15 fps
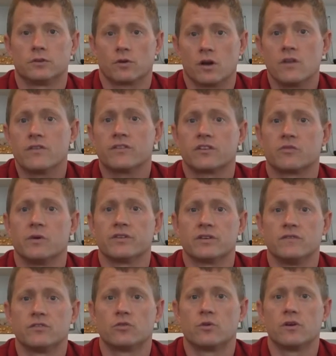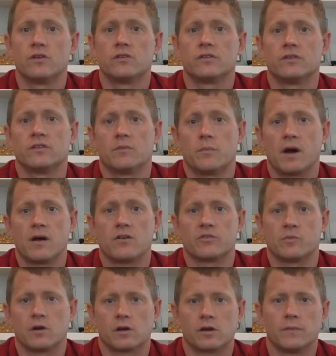greater than six months inventory is, is a buyer's
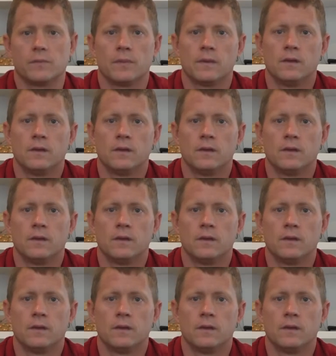market,